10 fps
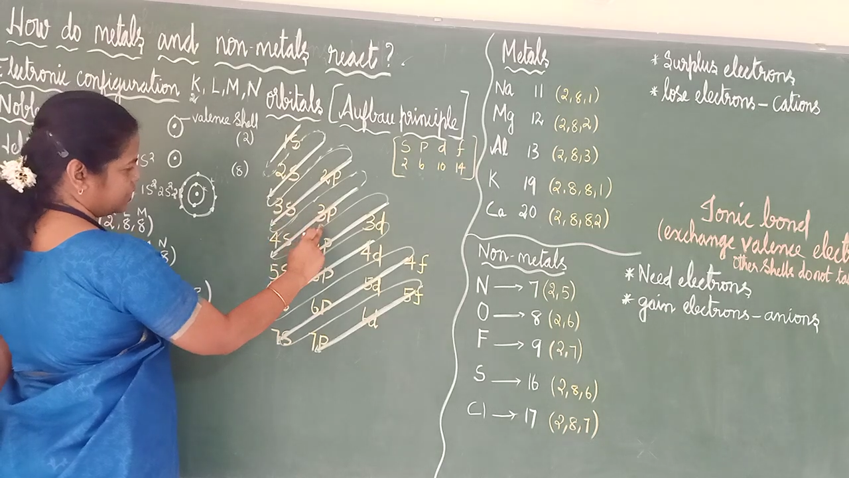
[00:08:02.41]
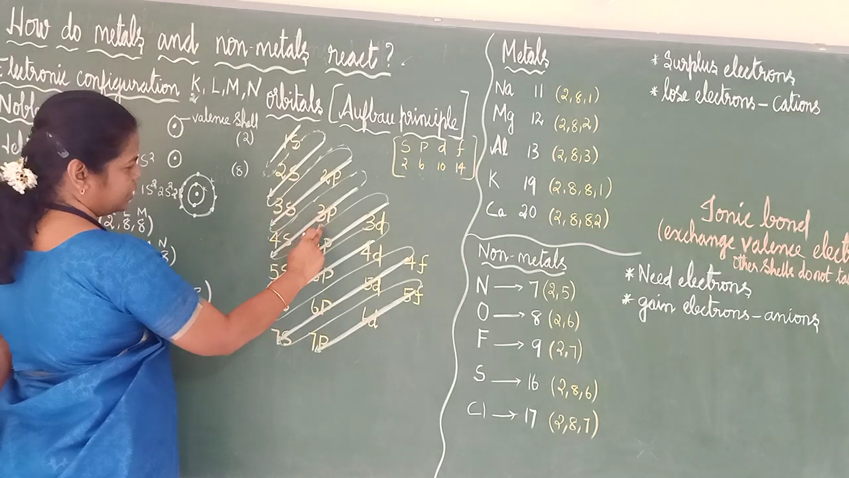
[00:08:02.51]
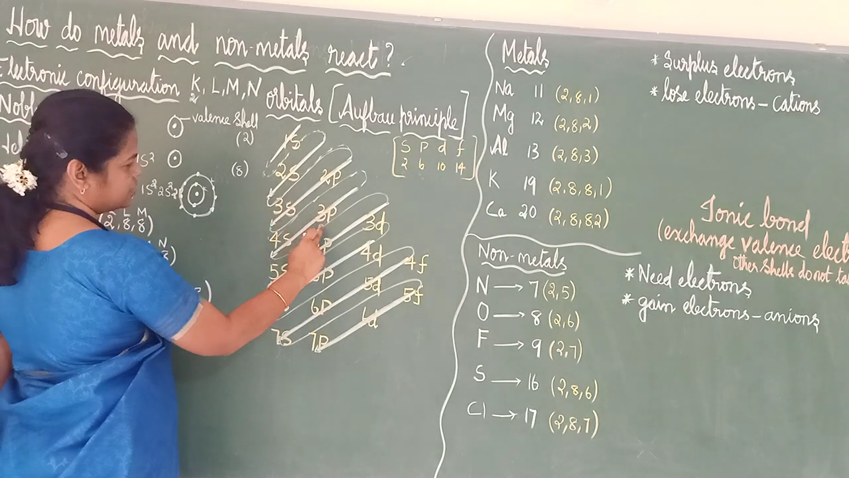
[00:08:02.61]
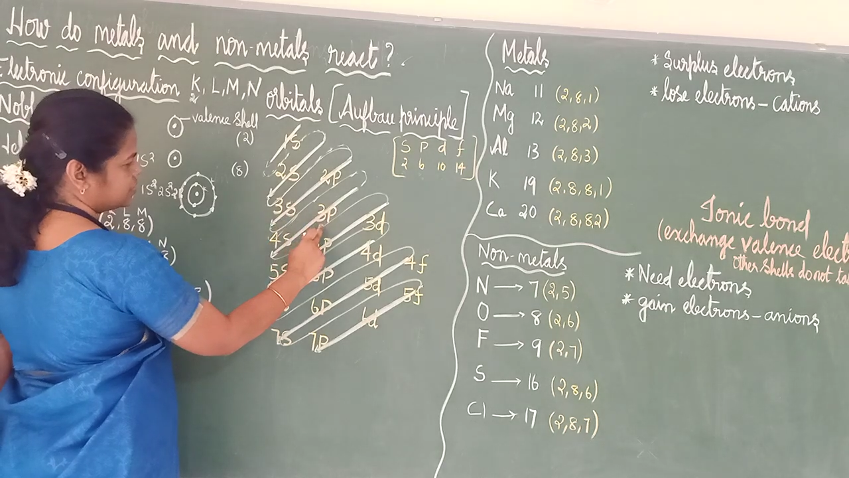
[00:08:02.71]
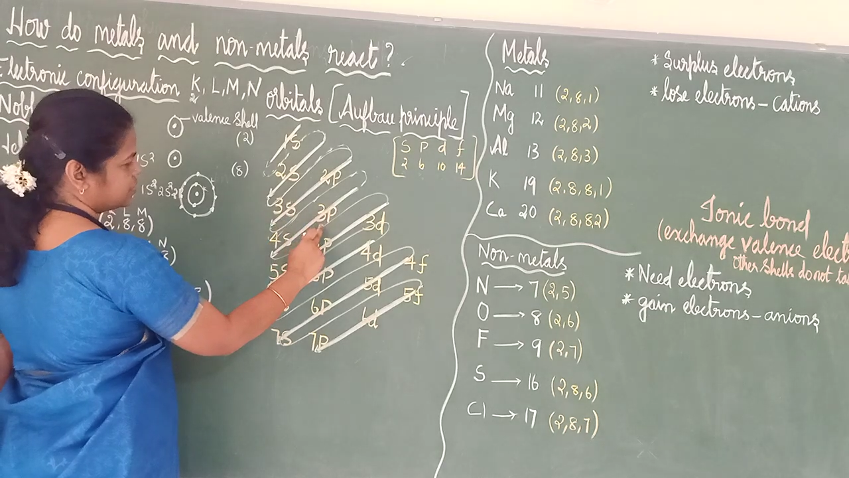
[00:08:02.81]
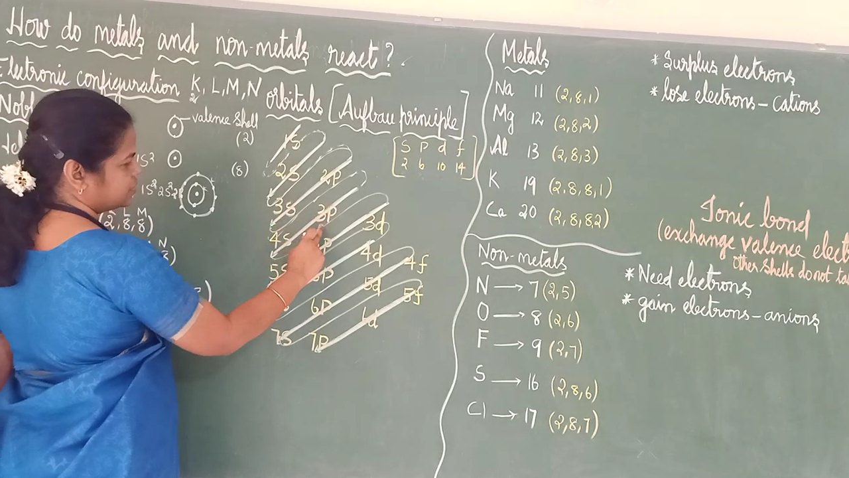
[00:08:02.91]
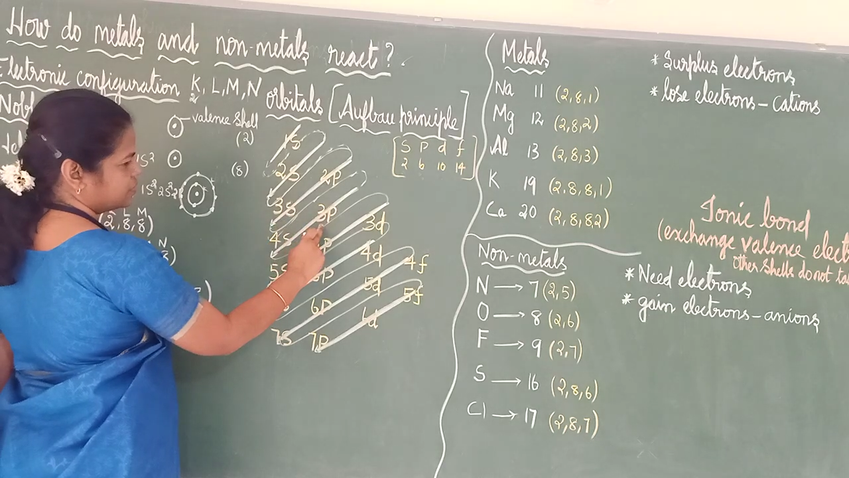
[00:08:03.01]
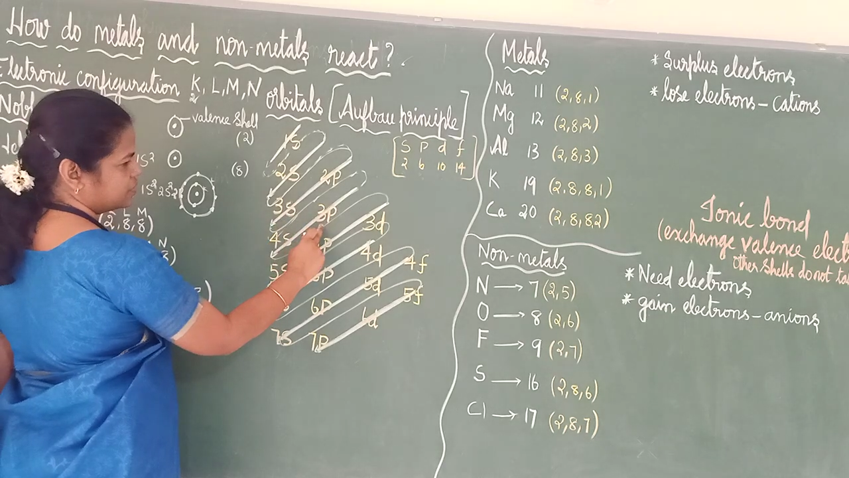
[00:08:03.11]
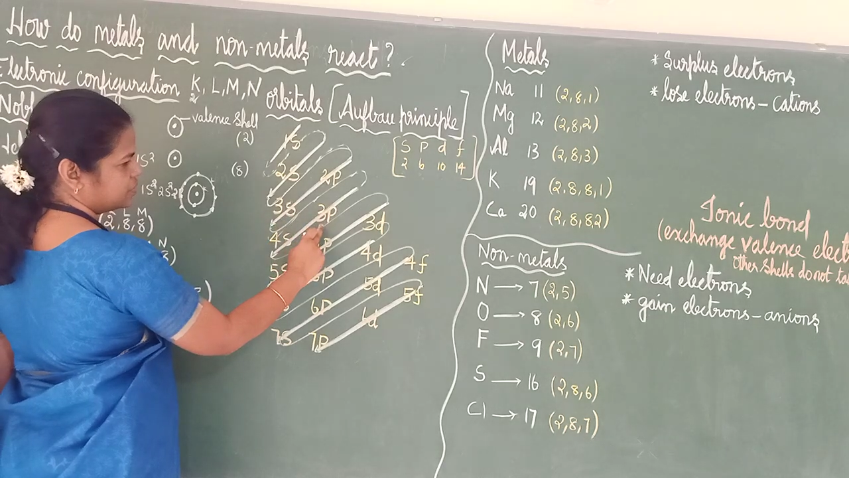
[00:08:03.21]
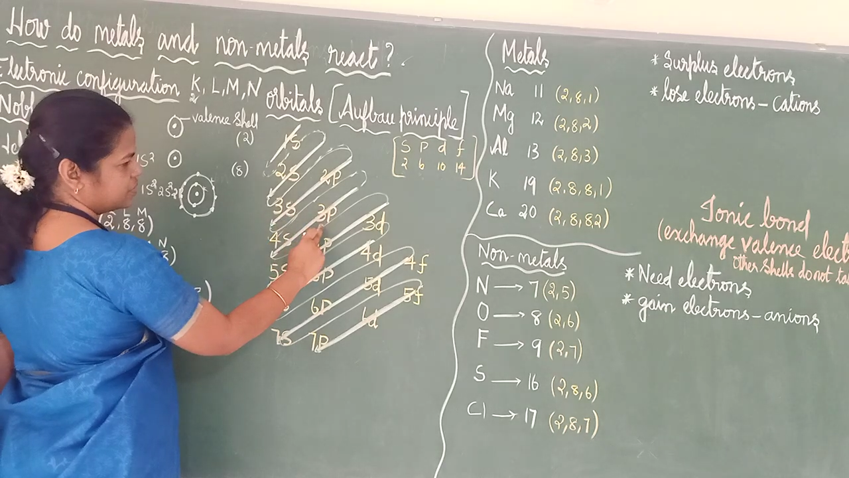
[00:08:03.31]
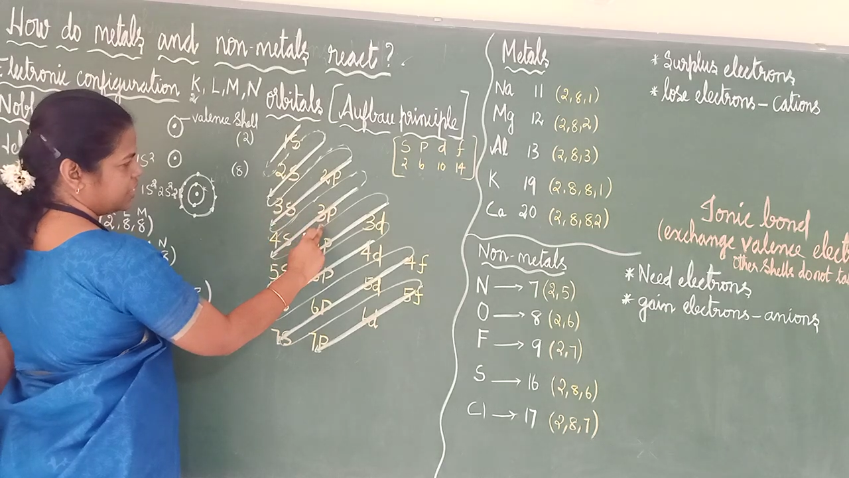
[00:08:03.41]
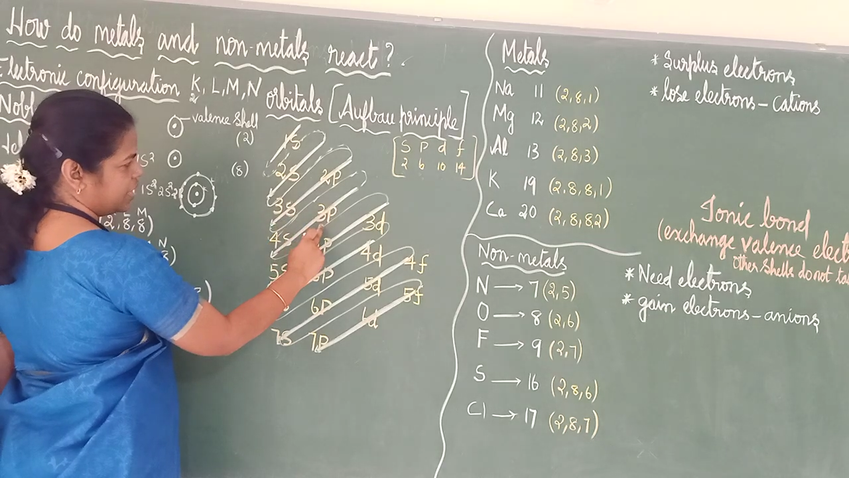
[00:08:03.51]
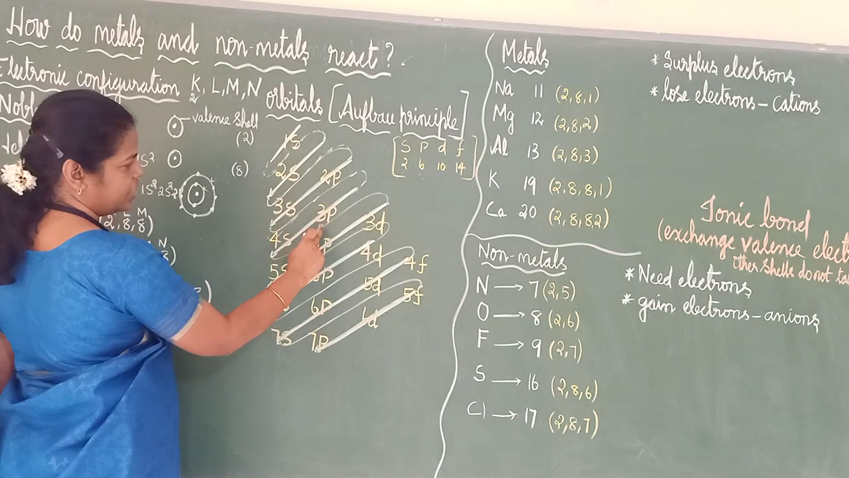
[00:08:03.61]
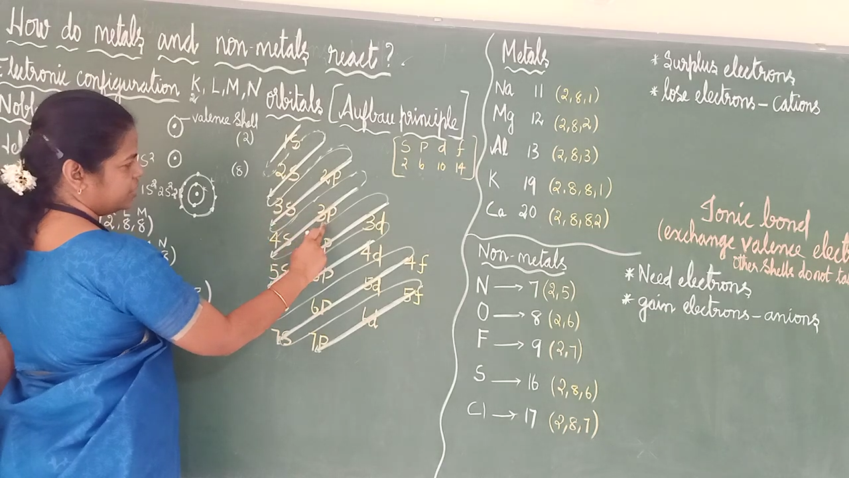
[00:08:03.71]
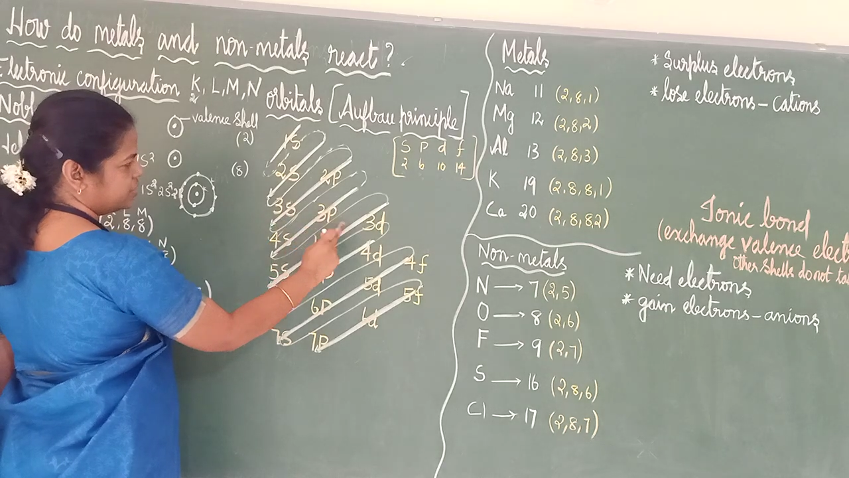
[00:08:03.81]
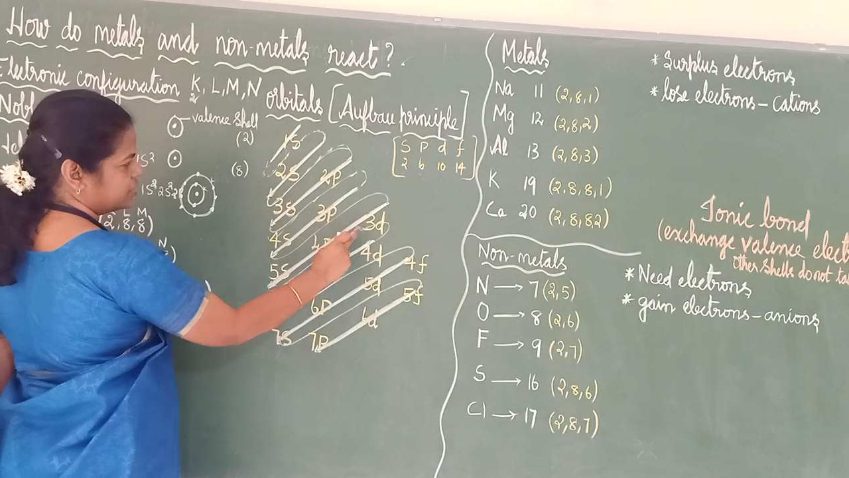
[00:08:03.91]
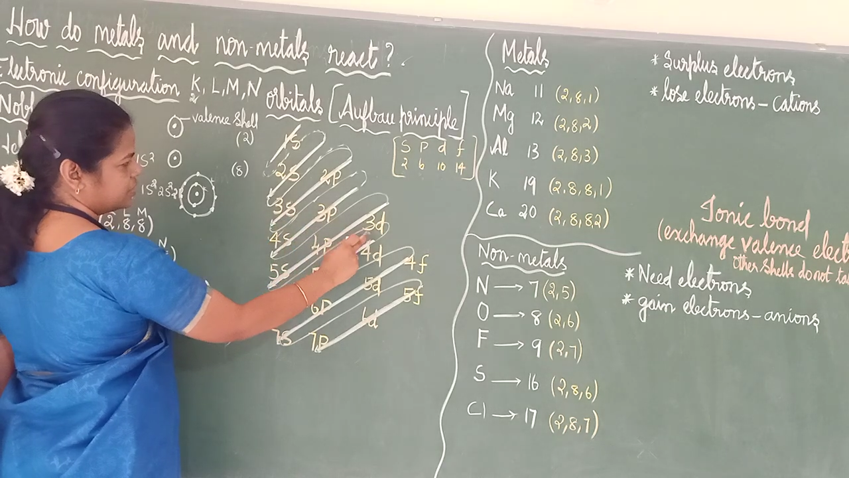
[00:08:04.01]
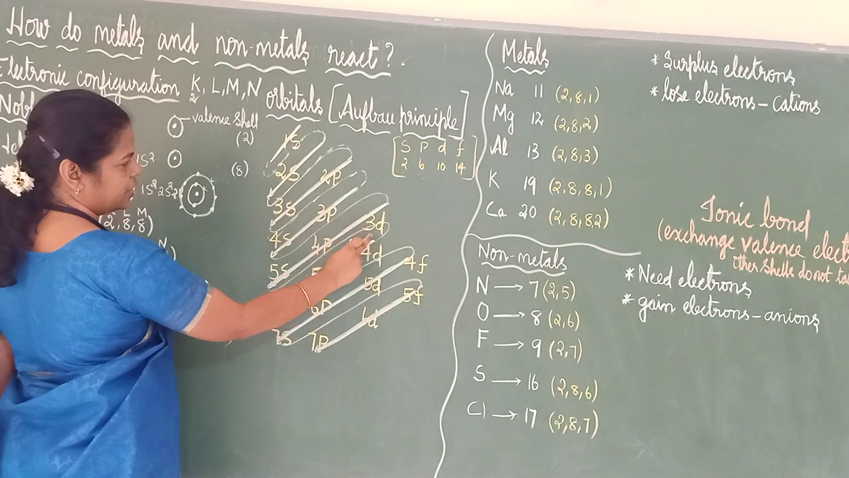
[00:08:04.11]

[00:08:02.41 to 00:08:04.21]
6, 8.